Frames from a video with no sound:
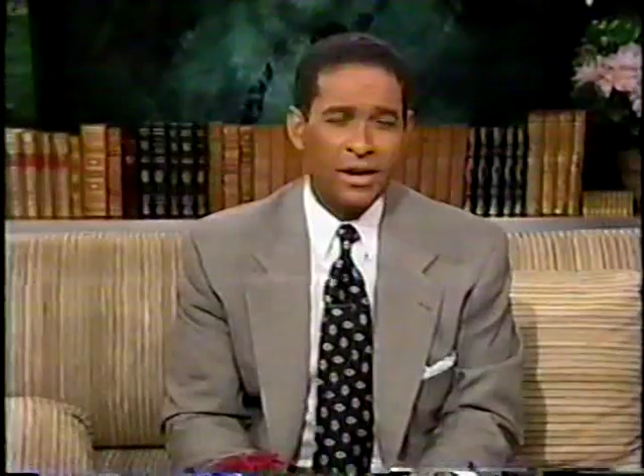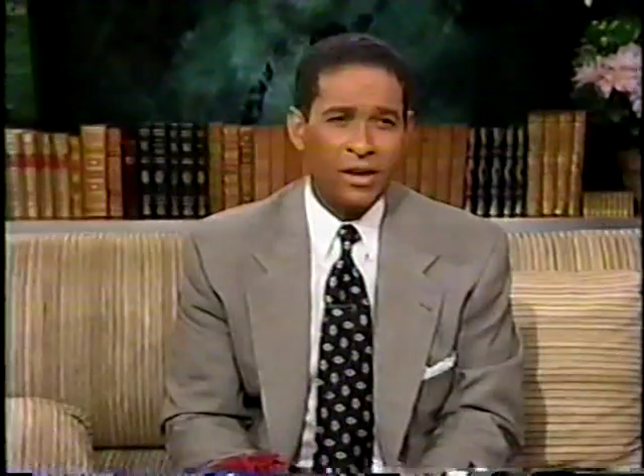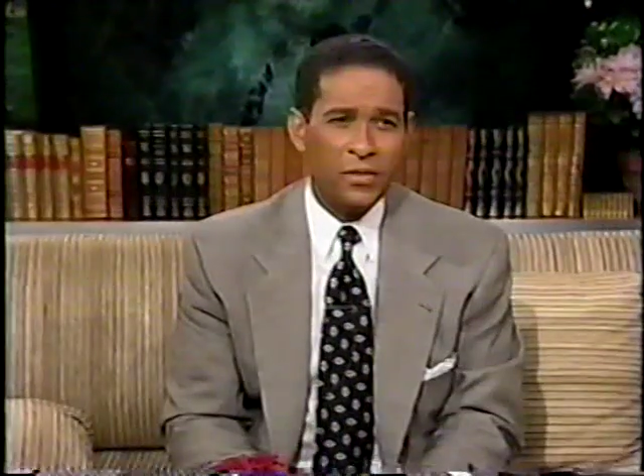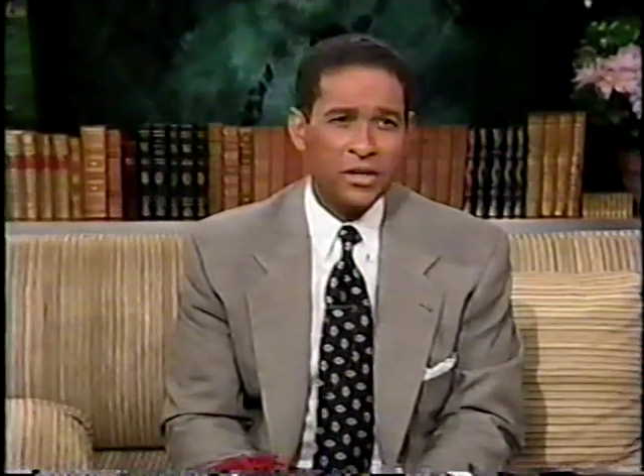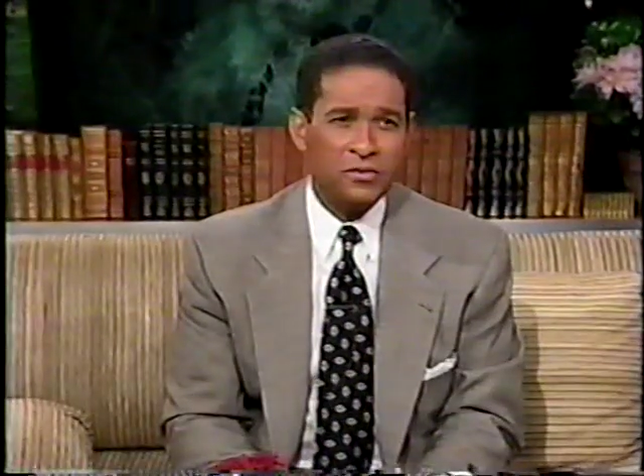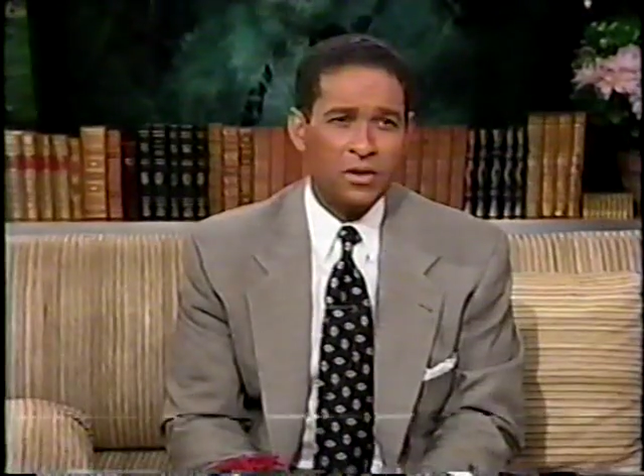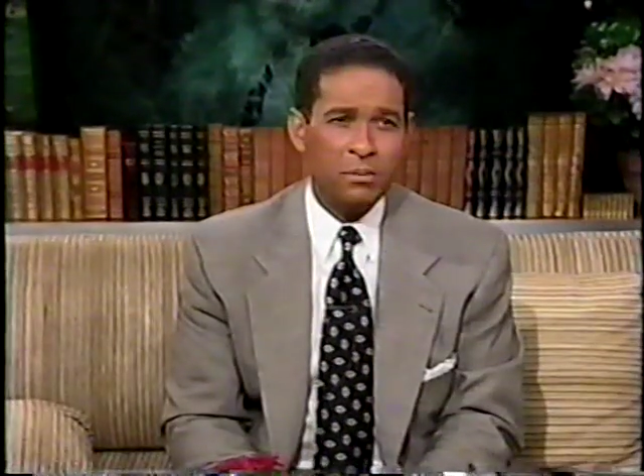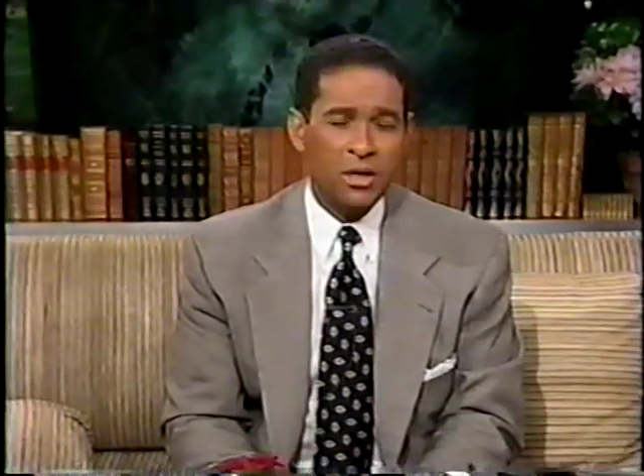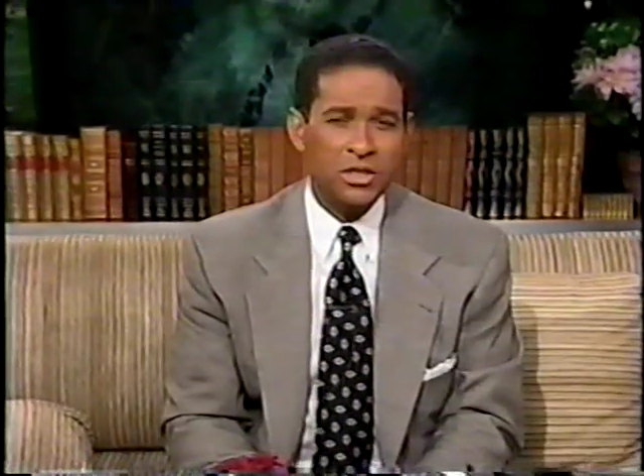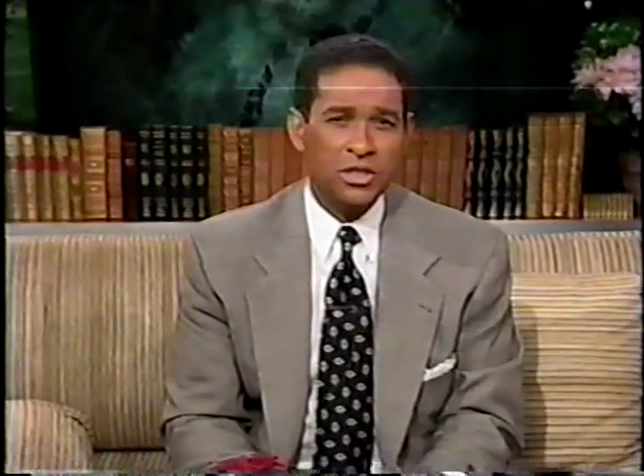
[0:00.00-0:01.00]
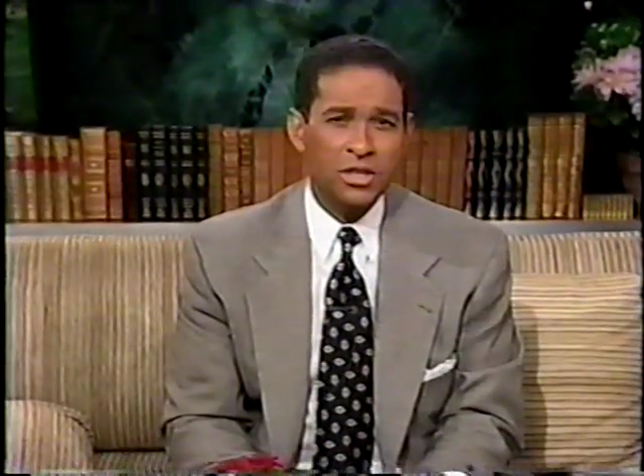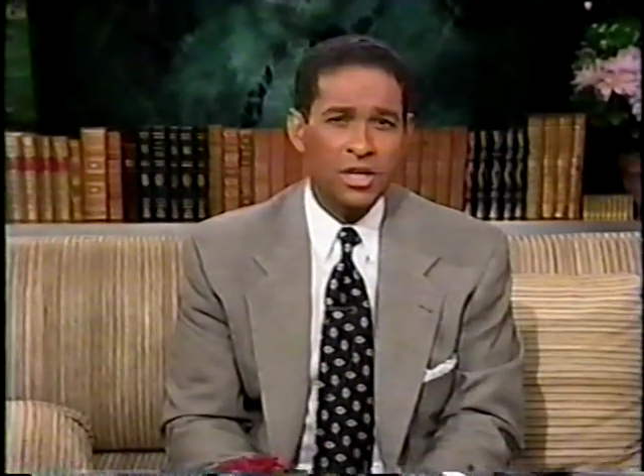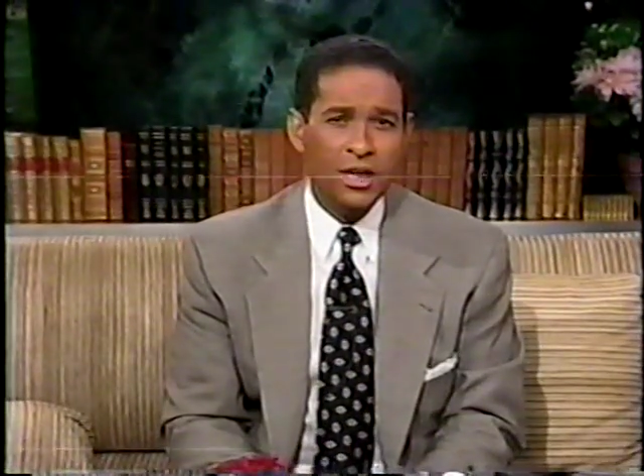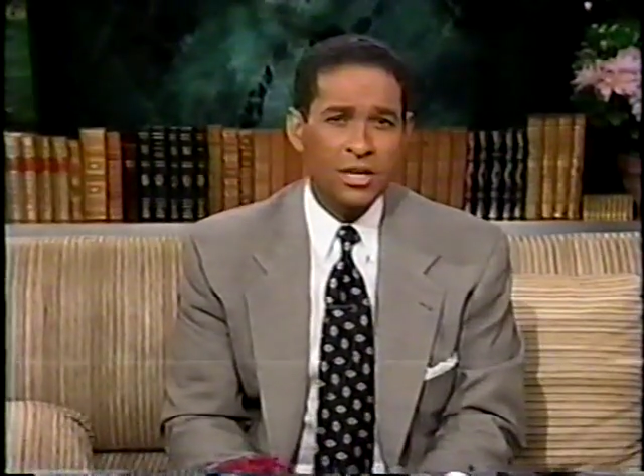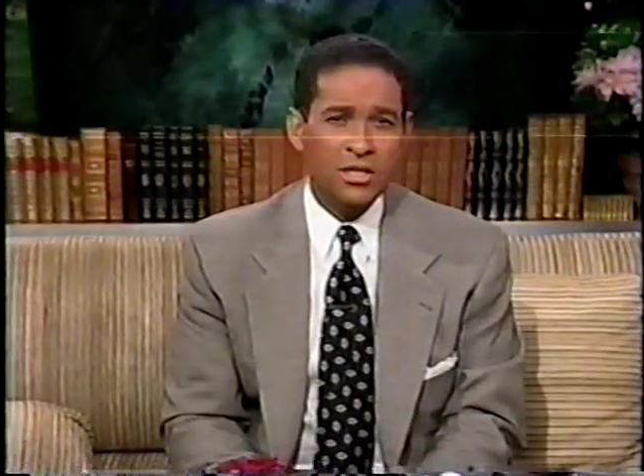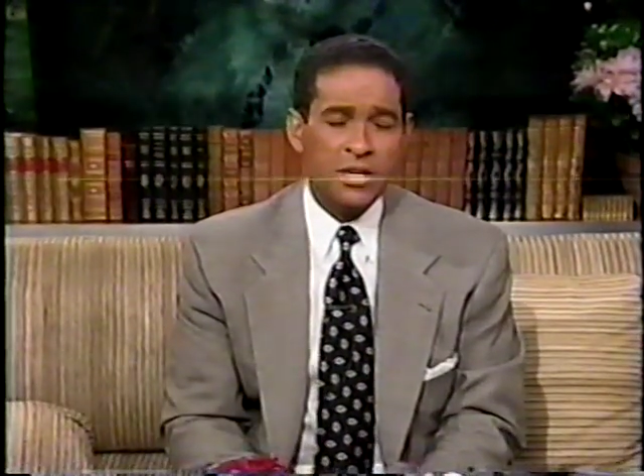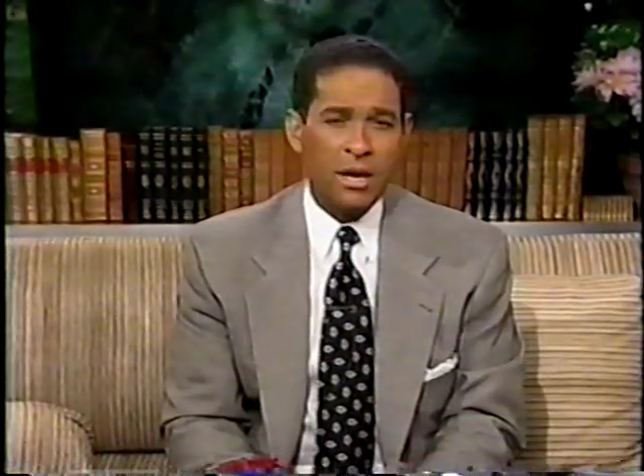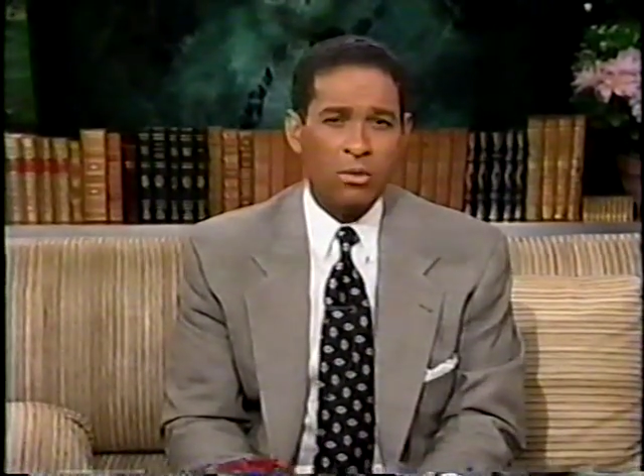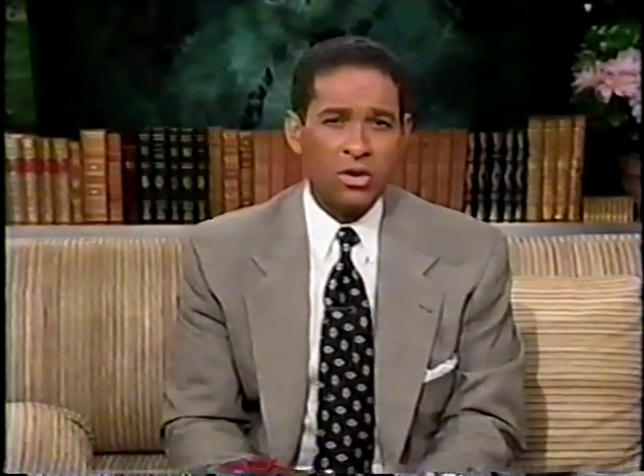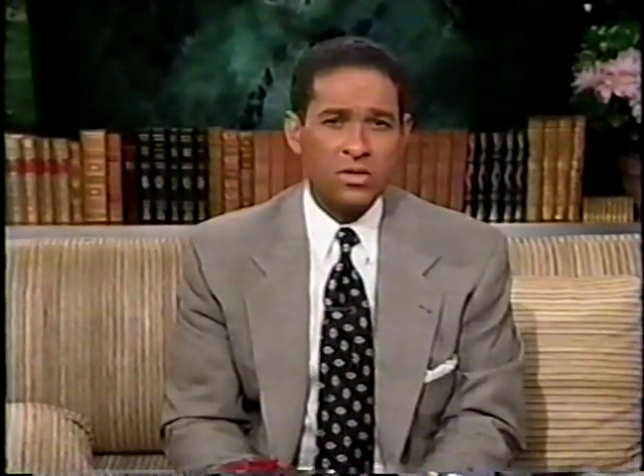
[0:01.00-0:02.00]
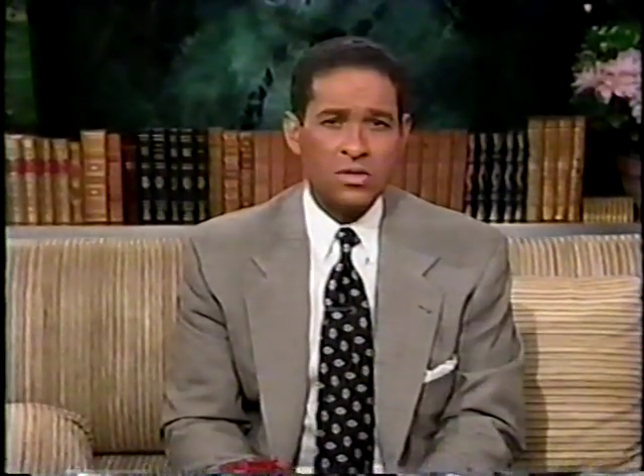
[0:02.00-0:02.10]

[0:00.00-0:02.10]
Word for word: thanks very much. Today marks